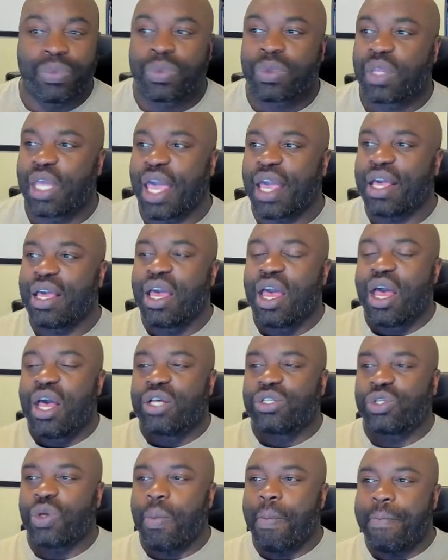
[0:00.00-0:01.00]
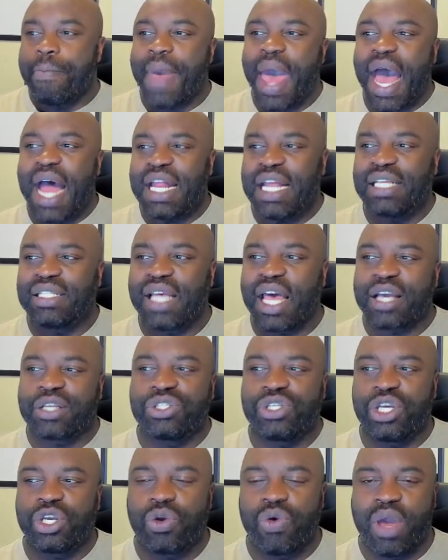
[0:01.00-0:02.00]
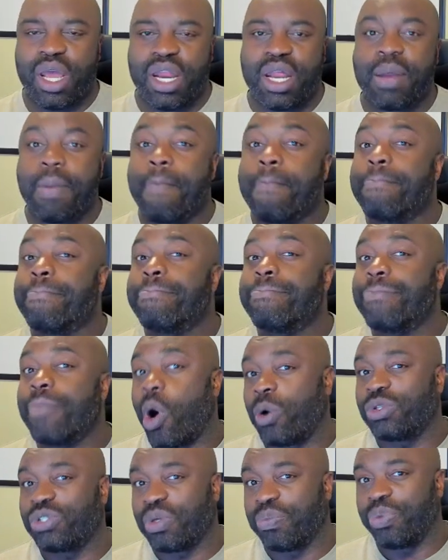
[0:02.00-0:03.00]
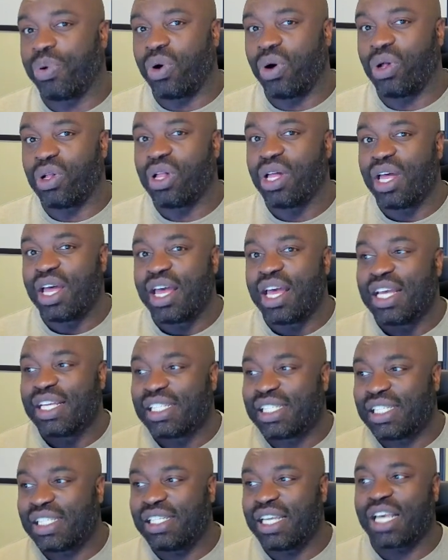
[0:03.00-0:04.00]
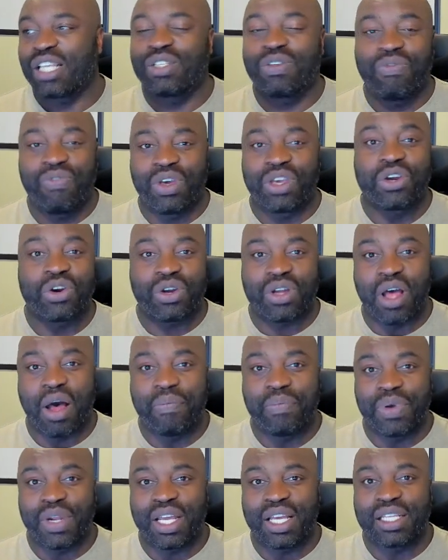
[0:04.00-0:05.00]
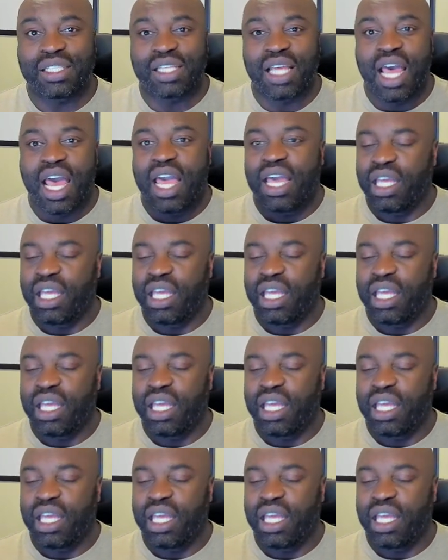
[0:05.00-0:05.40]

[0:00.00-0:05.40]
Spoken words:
Okay, so Matt has actually created multiple six-figure companies.